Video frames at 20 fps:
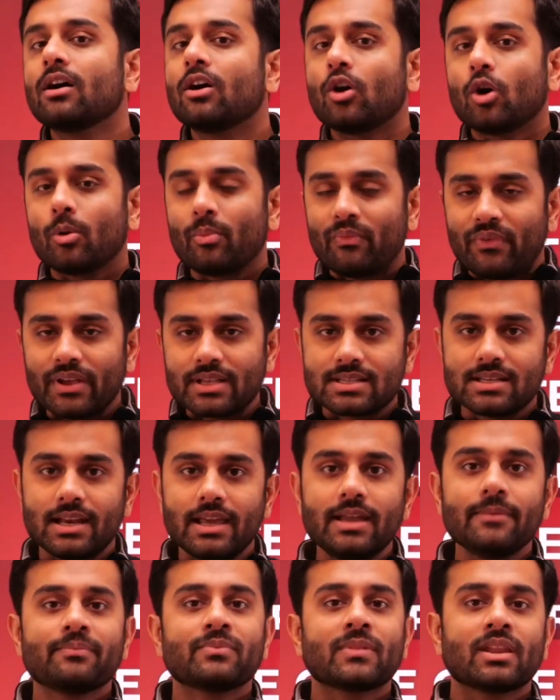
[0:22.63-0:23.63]

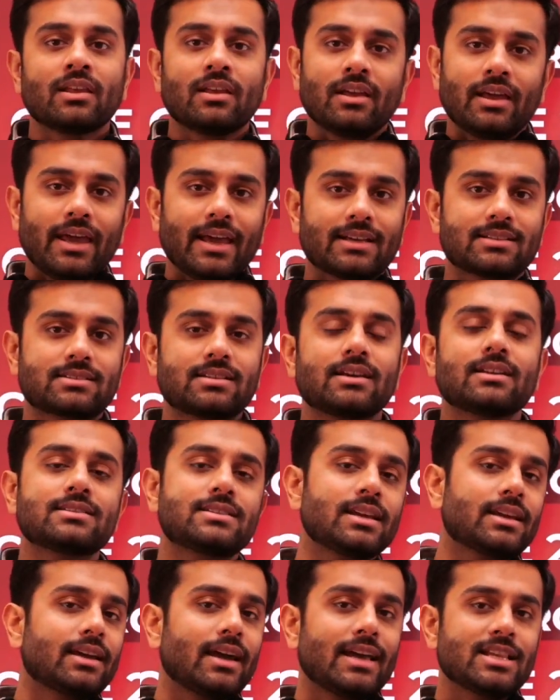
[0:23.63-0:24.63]
Obviously,
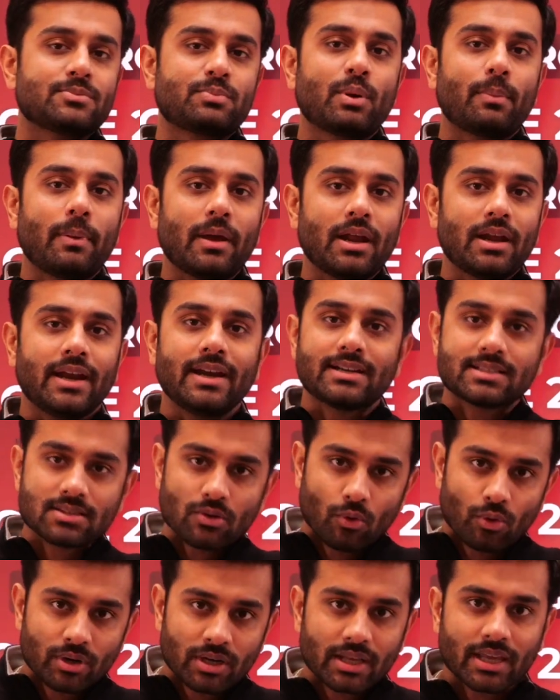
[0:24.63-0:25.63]
Exergic has prepared its
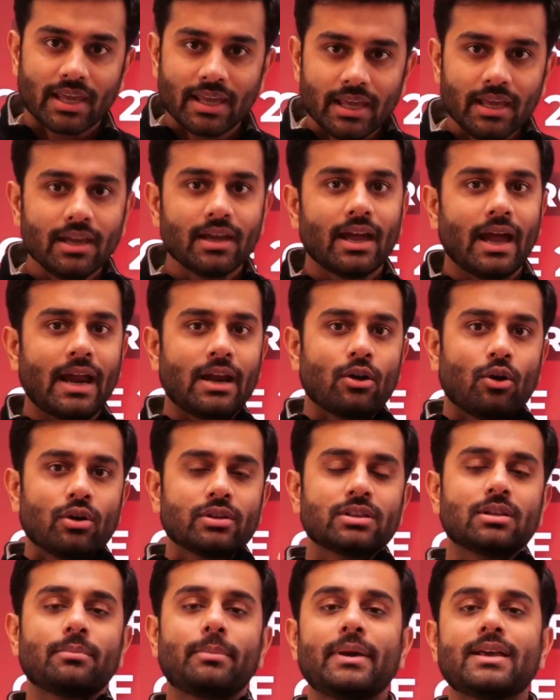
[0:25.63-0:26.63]
own key, and
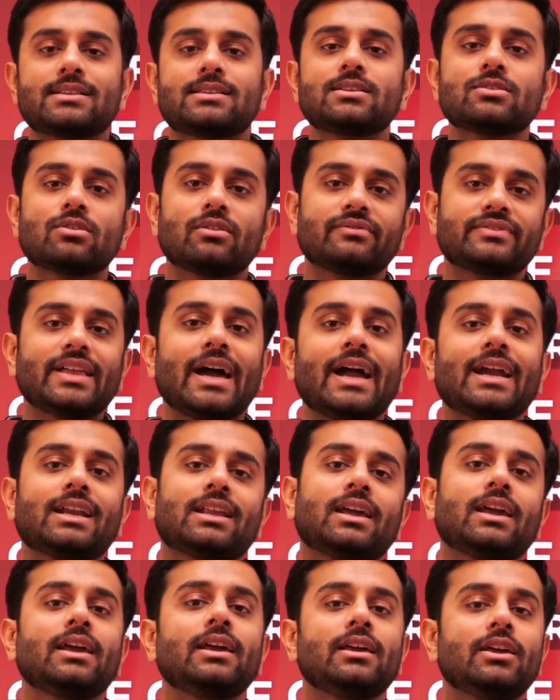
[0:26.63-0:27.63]
on the basis of
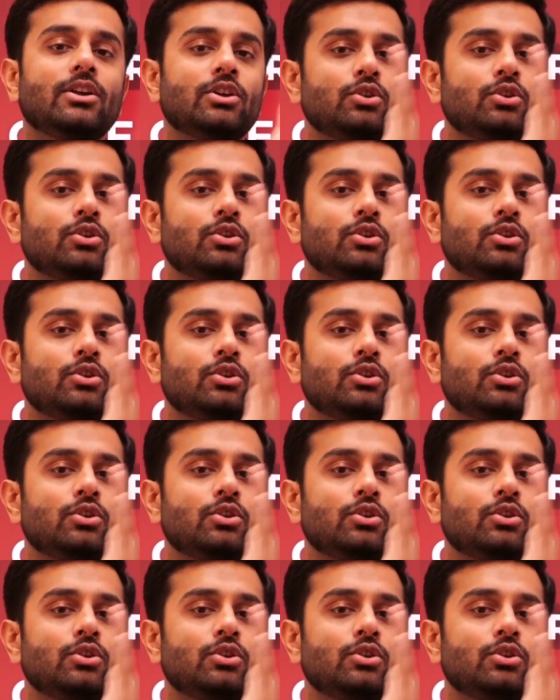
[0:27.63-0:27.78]
that key,